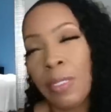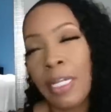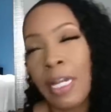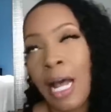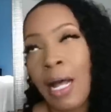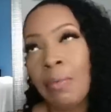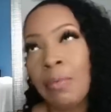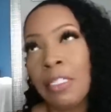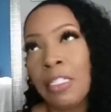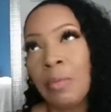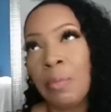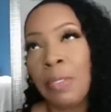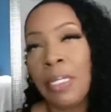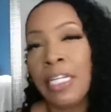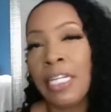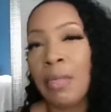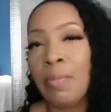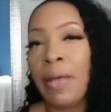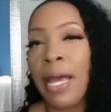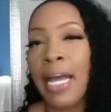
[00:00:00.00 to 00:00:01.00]
And I'm just
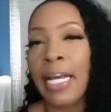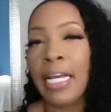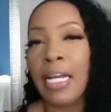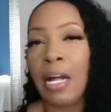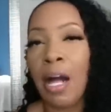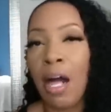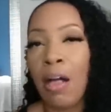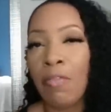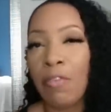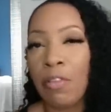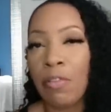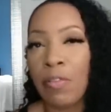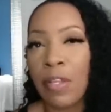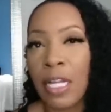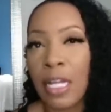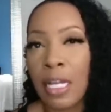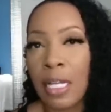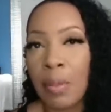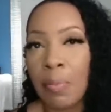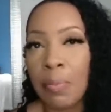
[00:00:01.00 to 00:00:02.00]
piggybacking off of
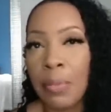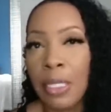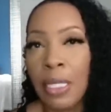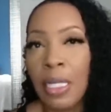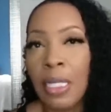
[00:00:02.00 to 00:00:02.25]
um,